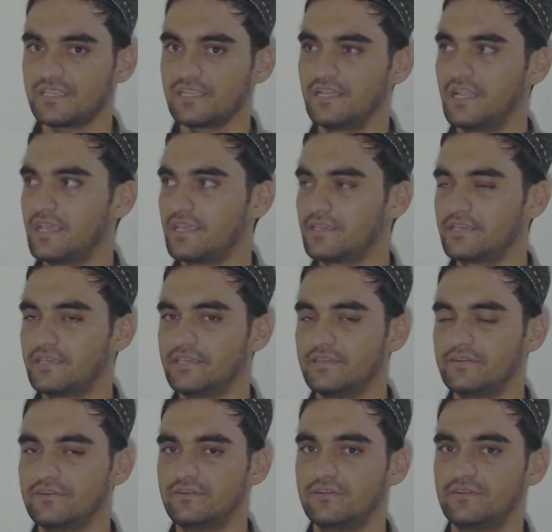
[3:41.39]
Like
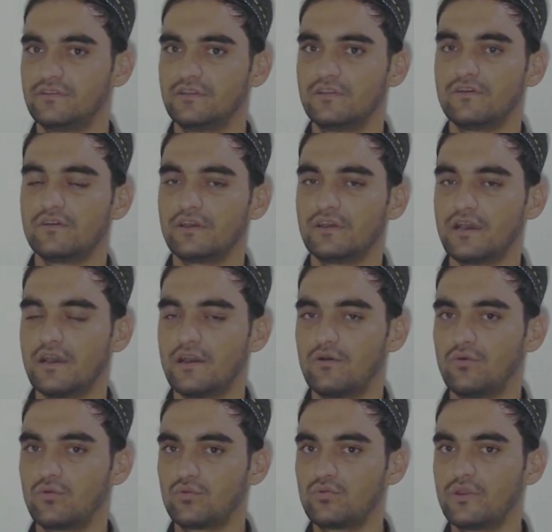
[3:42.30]
here,
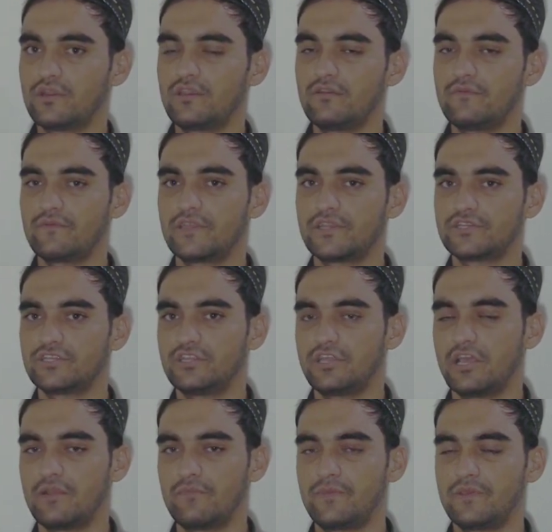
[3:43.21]
Urdu identification,
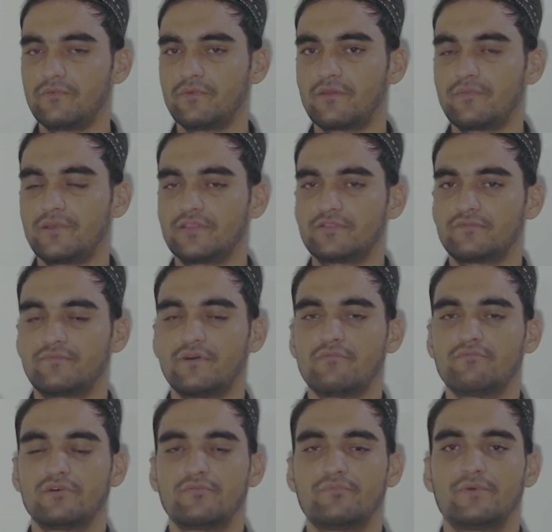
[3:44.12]
helping verb, and
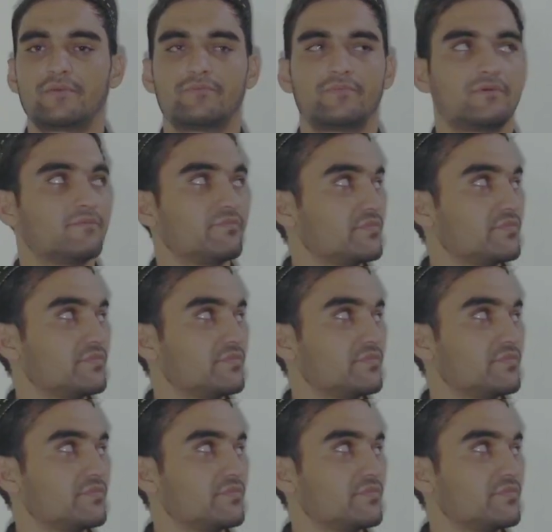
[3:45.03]
form of verb.